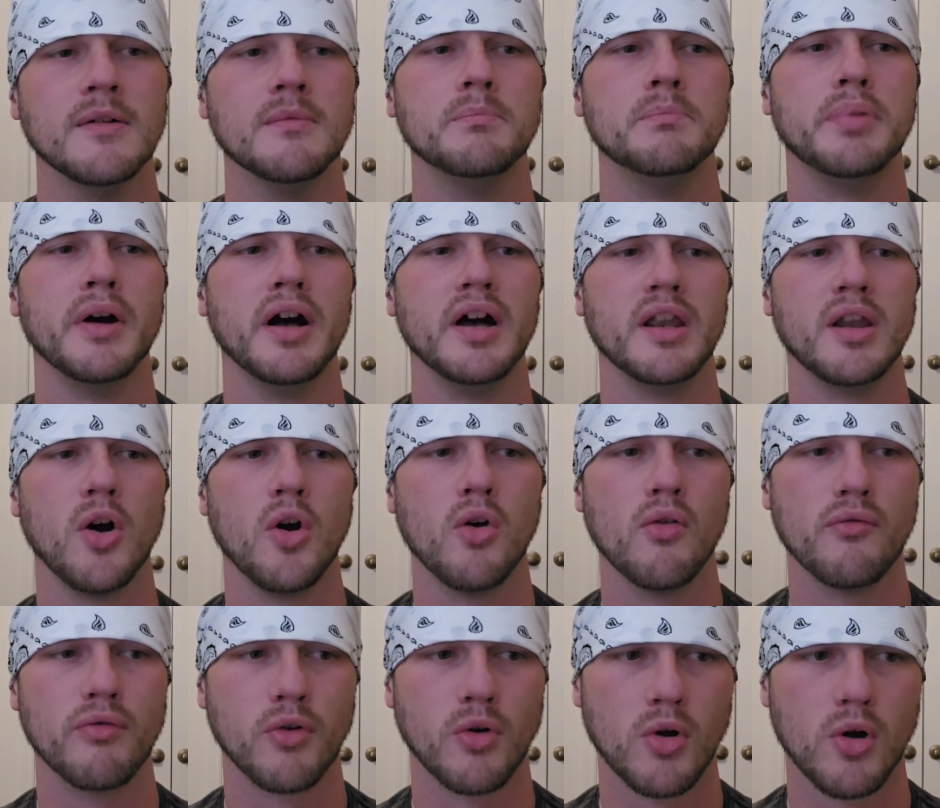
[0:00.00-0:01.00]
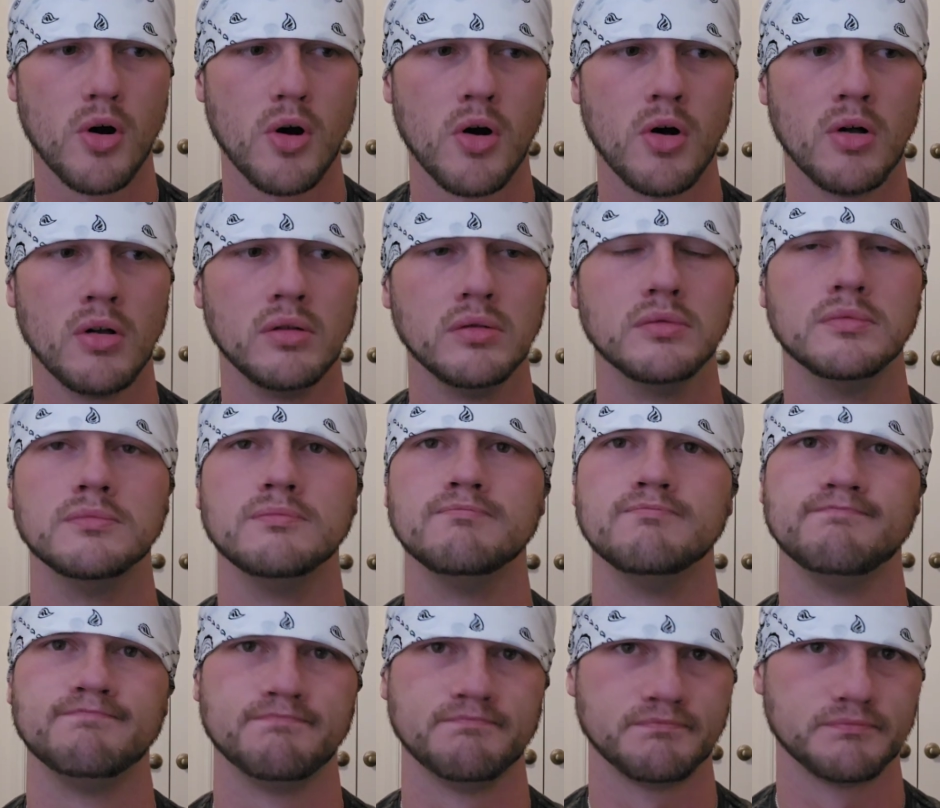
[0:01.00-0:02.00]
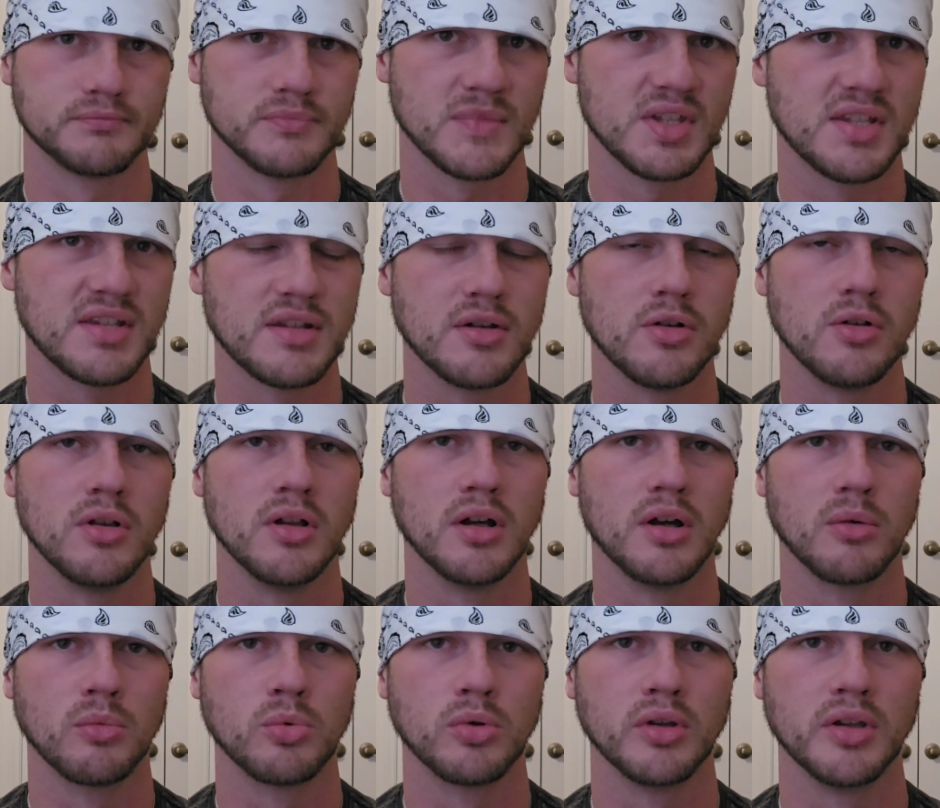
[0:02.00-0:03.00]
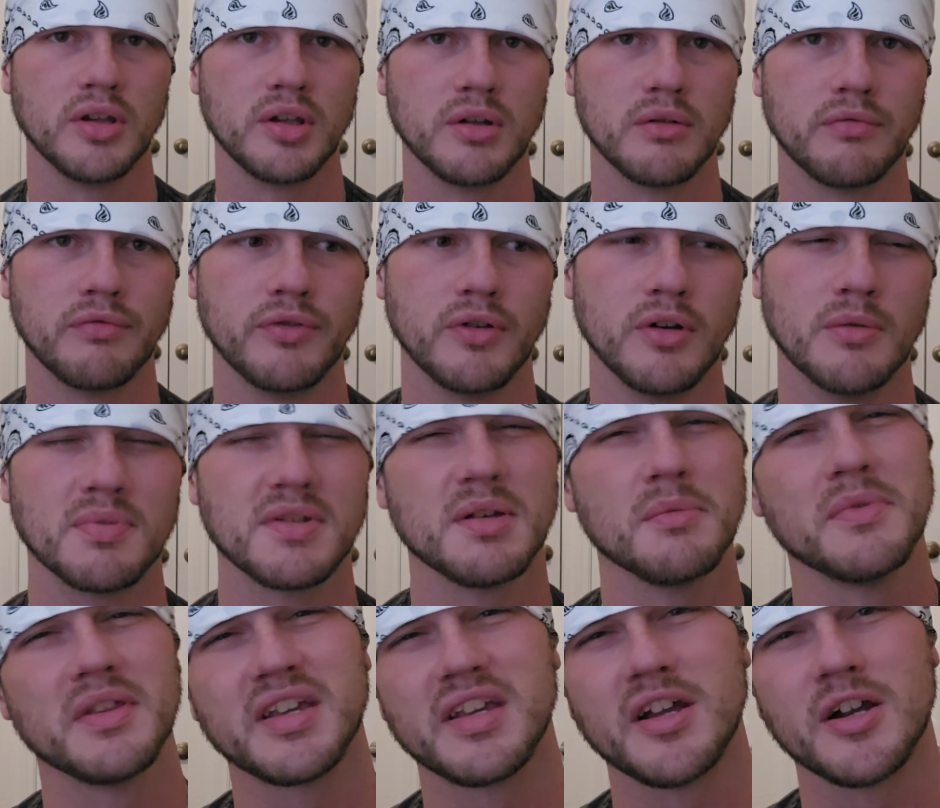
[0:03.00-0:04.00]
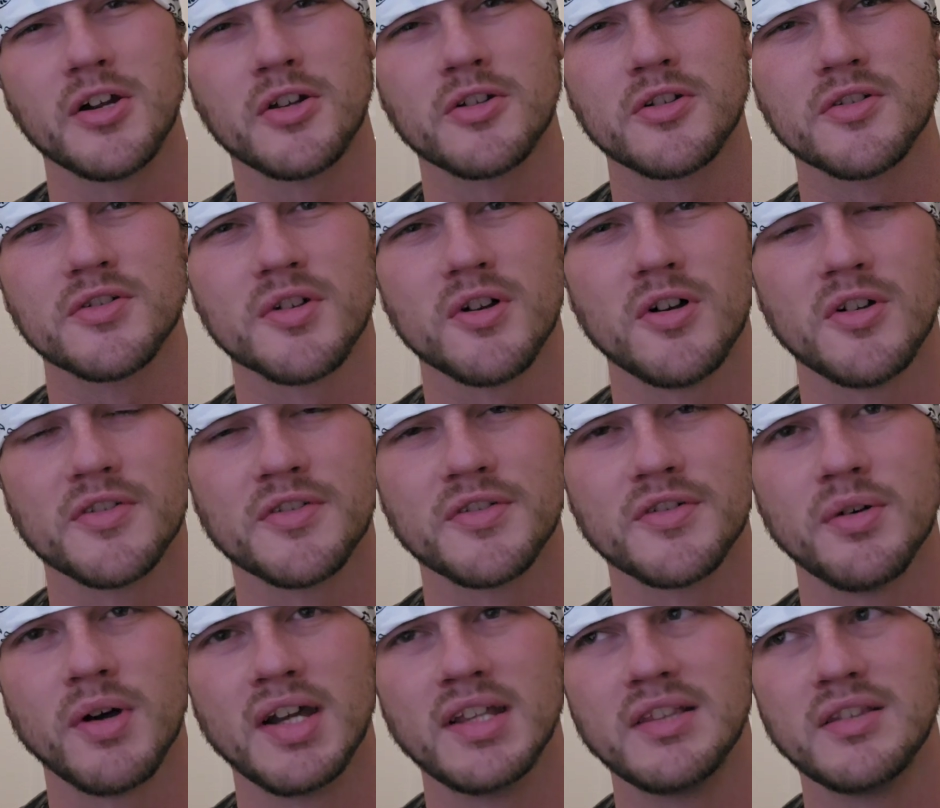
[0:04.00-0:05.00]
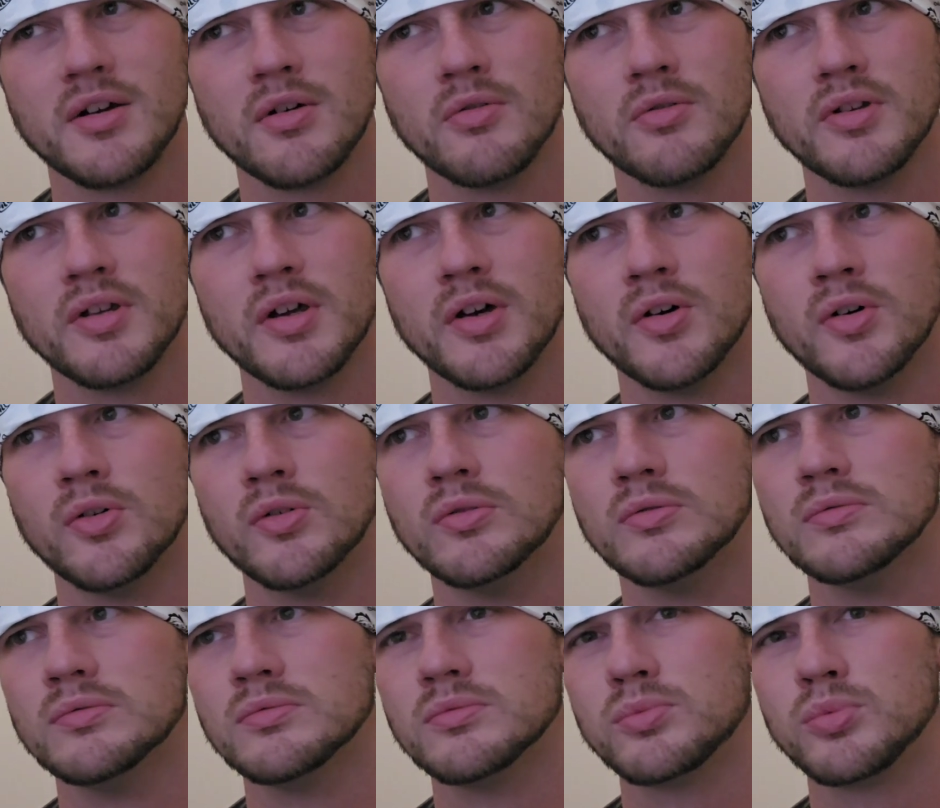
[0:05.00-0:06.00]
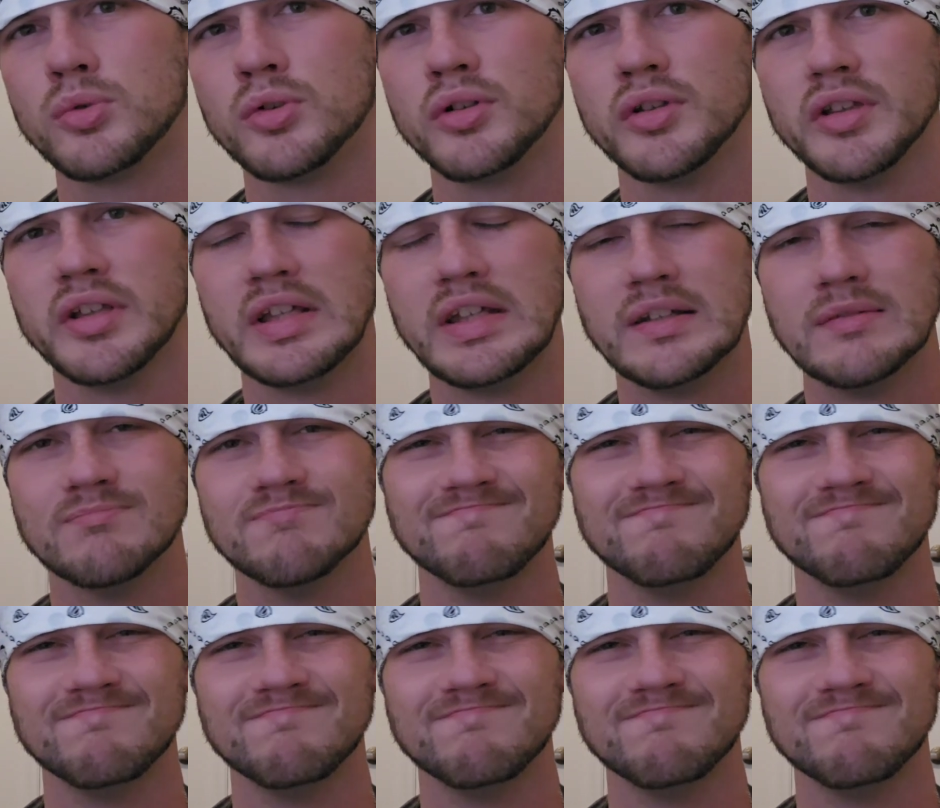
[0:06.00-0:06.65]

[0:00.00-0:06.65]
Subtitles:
But overall, still a really good film. Some of the characters also, I don't know, really